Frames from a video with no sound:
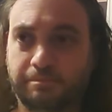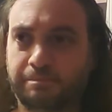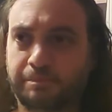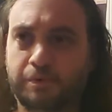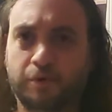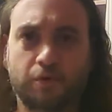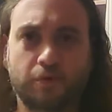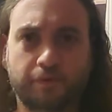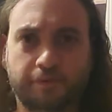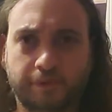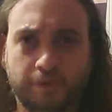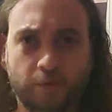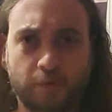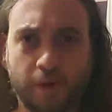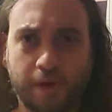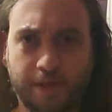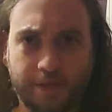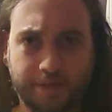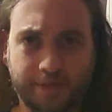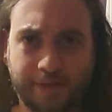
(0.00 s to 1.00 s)
purer the
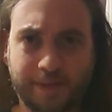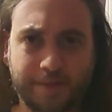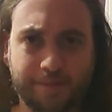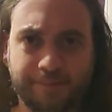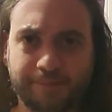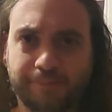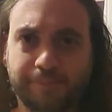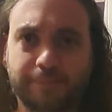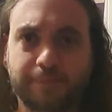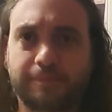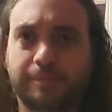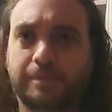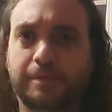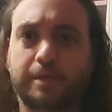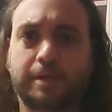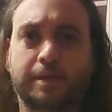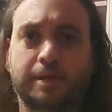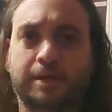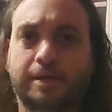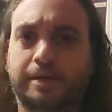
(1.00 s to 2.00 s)
quality.
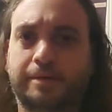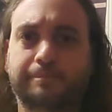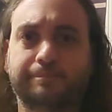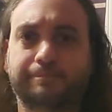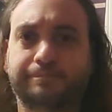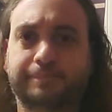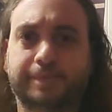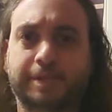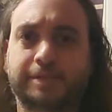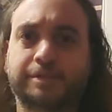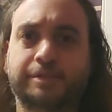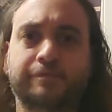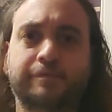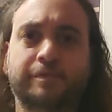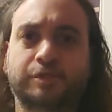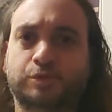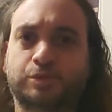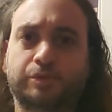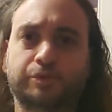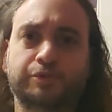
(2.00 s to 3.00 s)
It's a
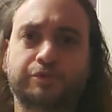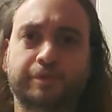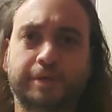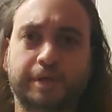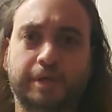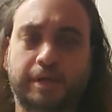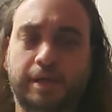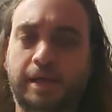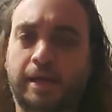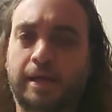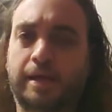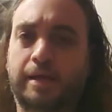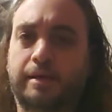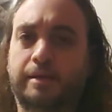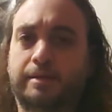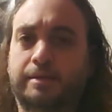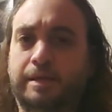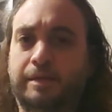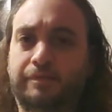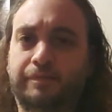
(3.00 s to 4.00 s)
visual treat
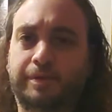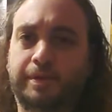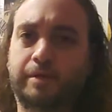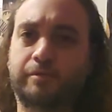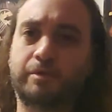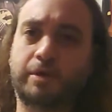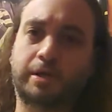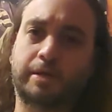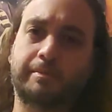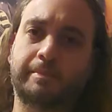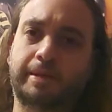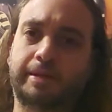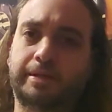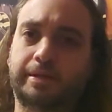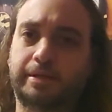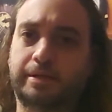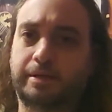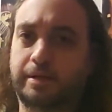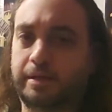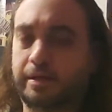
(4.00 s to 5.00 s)
and definitely
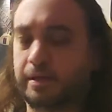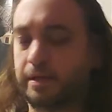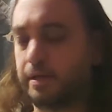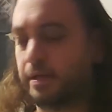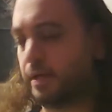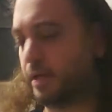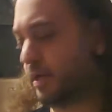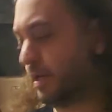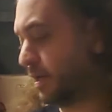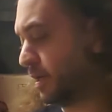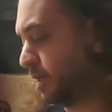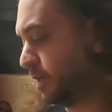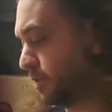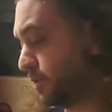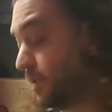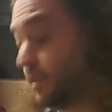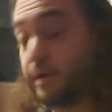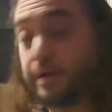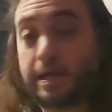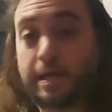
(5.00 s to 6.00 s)
recommended.
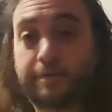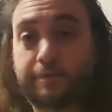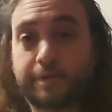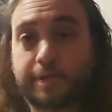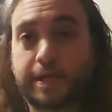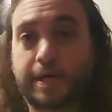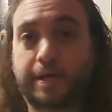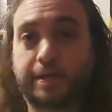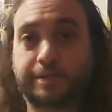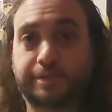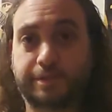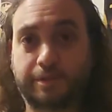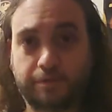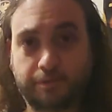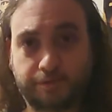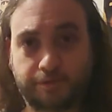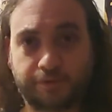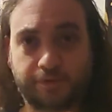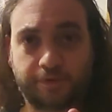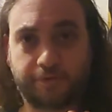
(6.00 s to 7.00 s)
So there you have it, guys.
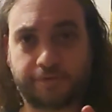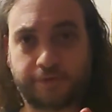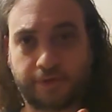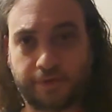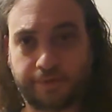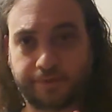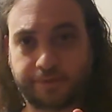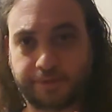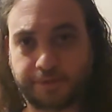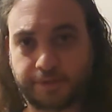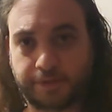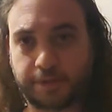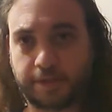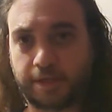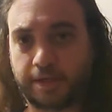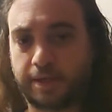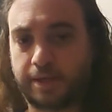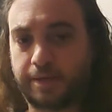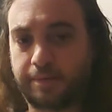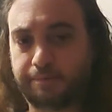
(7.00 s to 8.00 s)
Those 3 films.
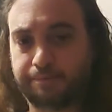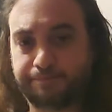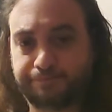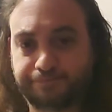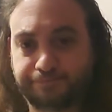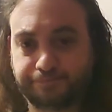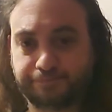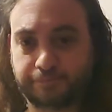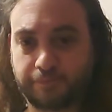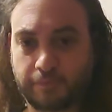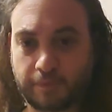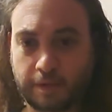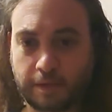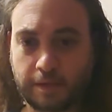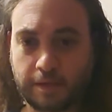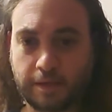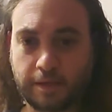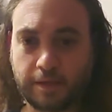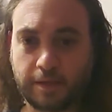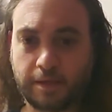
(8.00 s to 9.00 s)

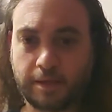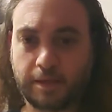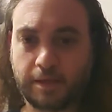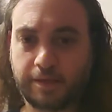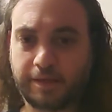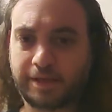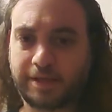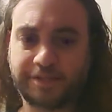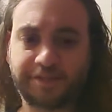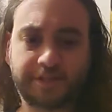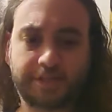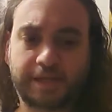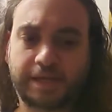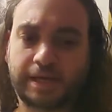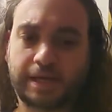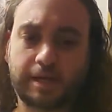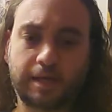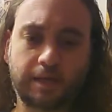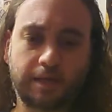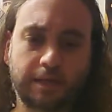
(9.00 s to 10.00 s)
Like I said, I
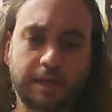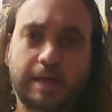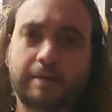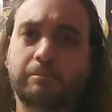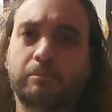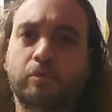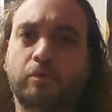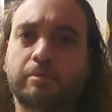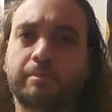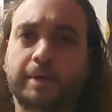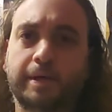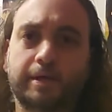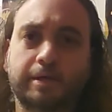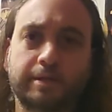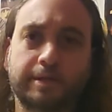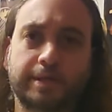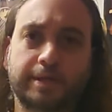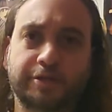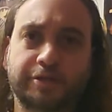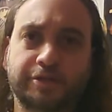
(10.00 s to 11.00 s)
got a lot more in my
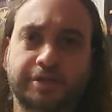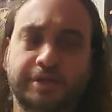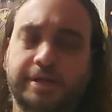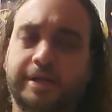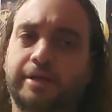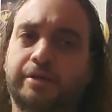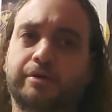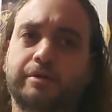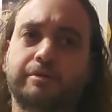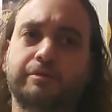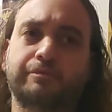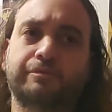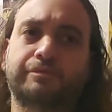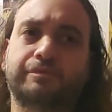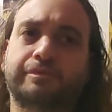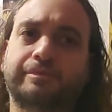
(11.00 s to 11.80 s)
collection, and I could